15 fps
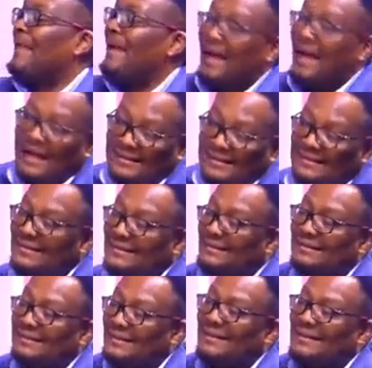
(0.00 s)
And
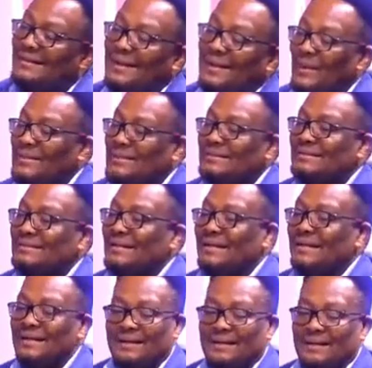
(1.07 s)
there was
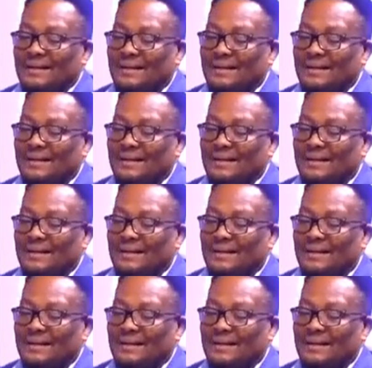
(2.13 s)
a